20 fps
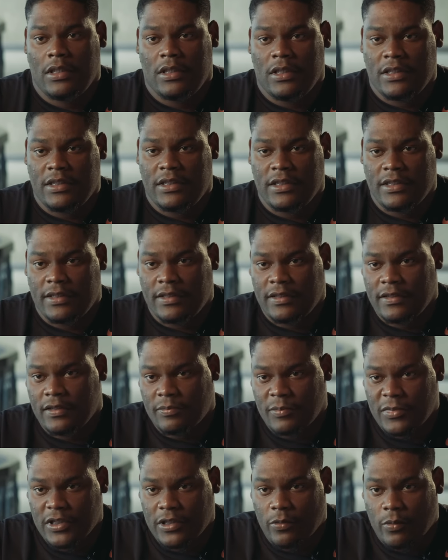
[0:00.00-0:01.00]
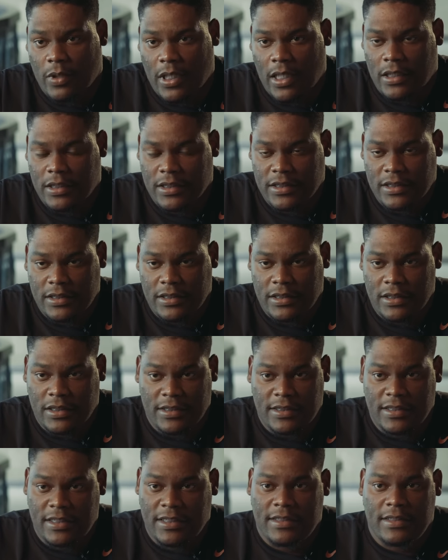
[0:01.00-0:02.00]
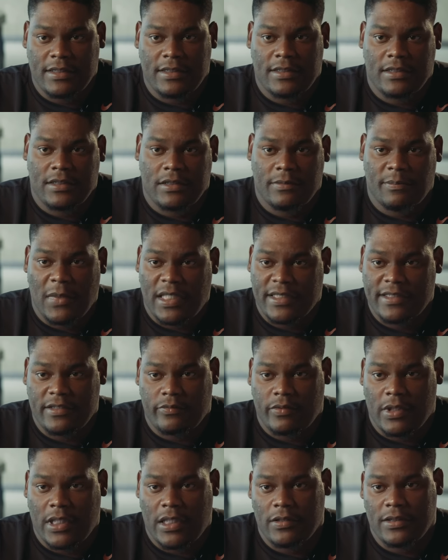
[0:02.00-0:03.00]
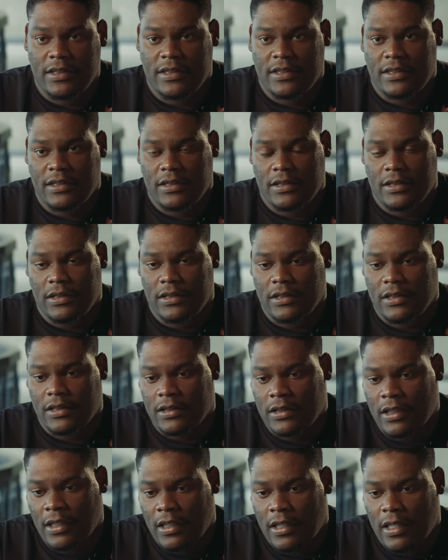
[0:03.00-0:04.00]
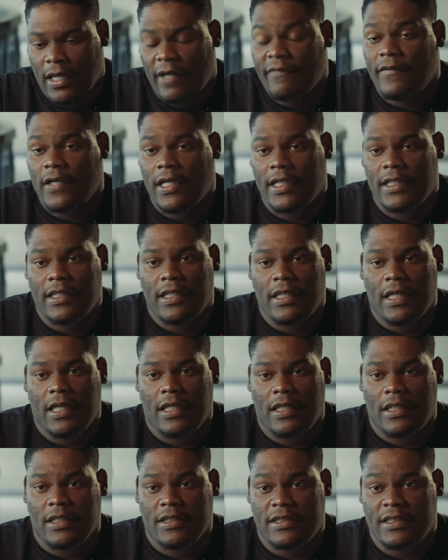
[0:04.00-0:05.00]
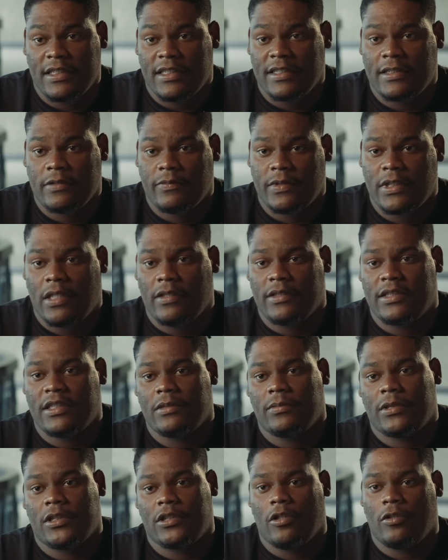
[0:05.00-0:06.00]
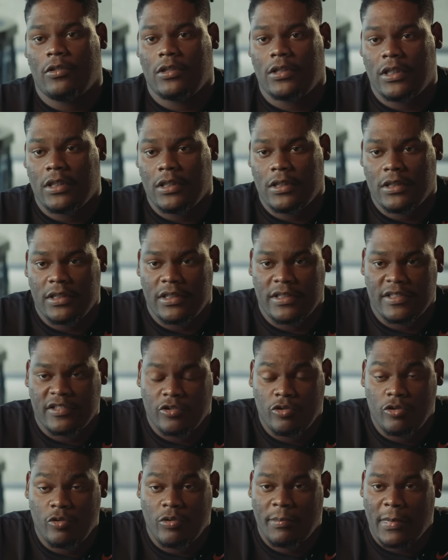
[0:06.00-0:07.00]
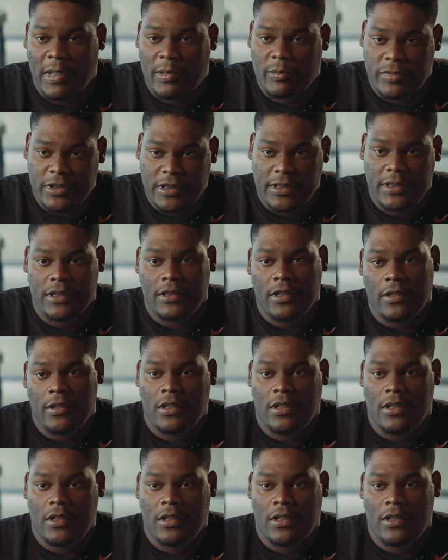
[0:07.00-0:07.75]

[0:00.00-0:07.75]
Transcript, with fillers: it just took me a while to get adjusted to my surroundings and uh, I finally got adjusted when I was able to go to uh, school with my brother.